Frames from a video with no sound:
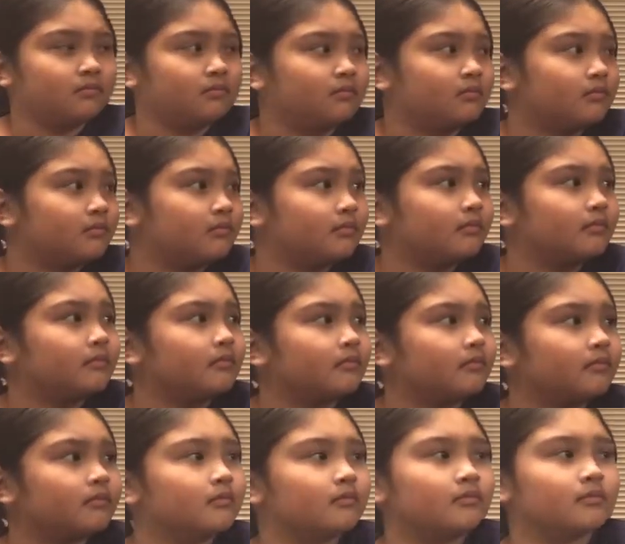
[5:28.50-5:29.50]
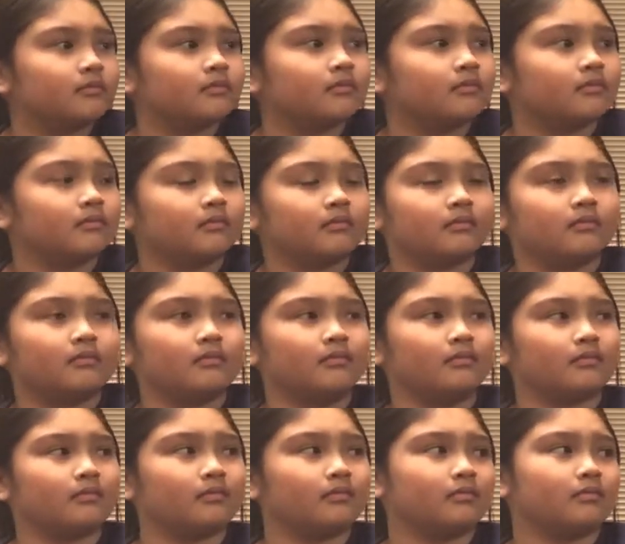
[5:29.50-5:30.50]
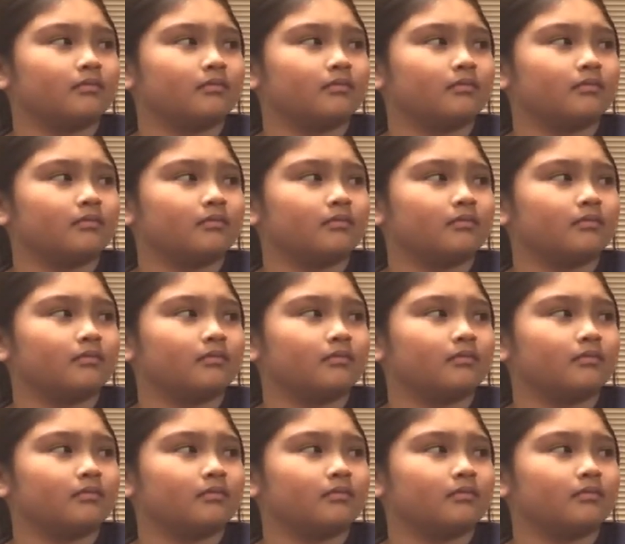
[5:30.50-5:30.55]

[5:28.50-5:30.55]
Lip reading: (silent)